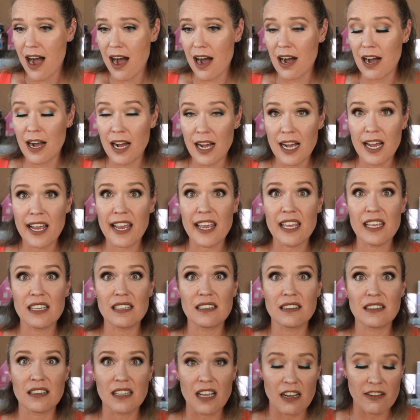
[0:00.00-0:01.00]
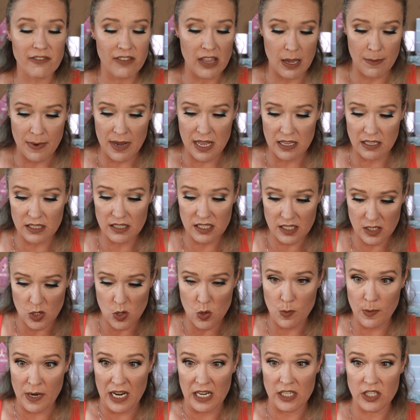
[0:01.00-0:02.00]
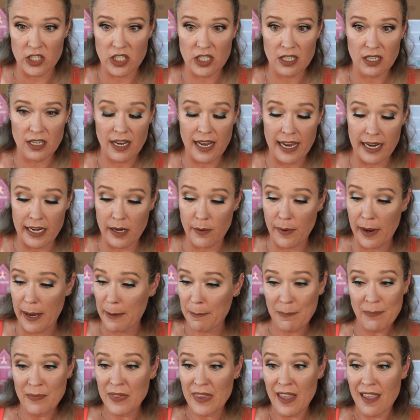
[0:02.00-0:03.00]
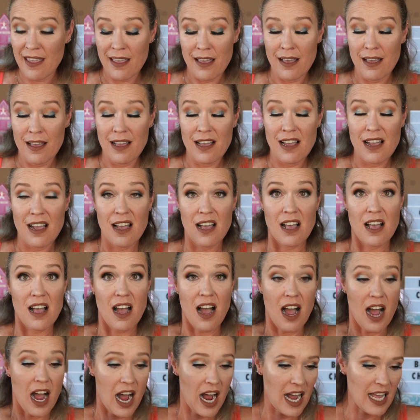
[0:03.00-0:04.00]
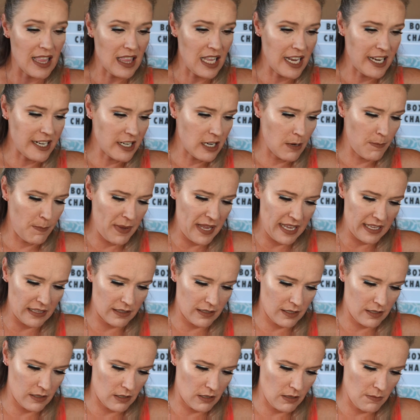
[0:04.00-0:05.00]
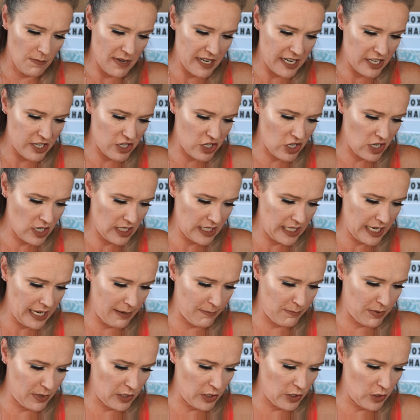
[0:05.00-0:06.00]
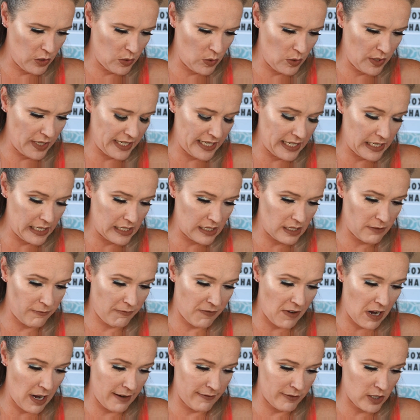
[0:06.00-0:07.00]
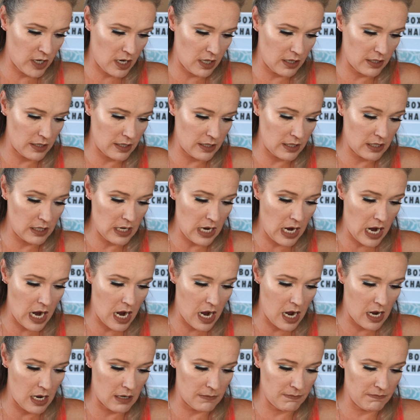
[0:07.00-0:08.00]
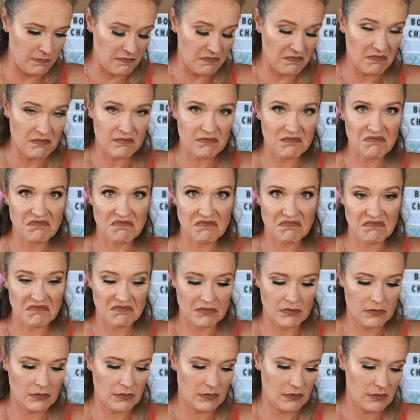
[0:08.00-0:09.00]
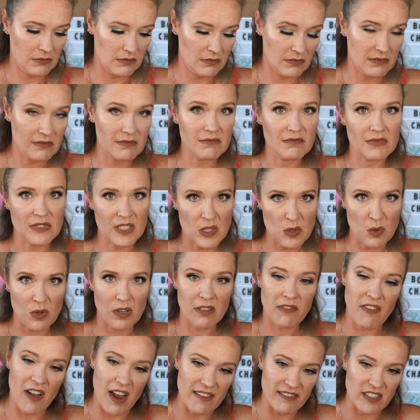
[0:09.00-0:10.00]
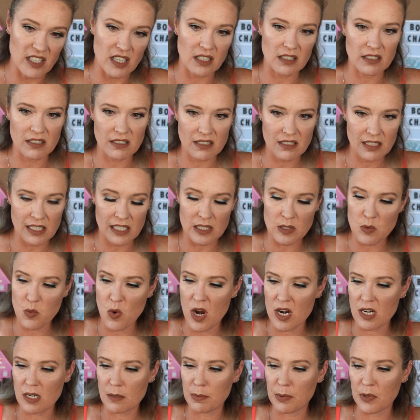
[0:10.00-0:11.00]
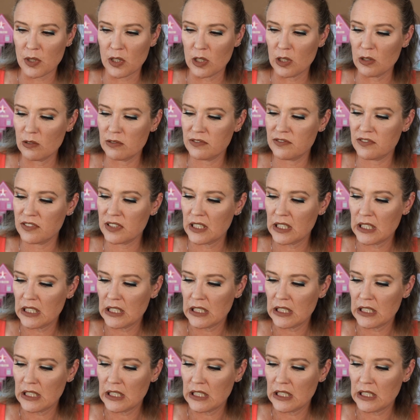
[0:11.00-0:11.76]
I love that palette so much. Anyway, eyeliner pencil by JonteBlu is $5. Um, it's worth $5. It's waterproof.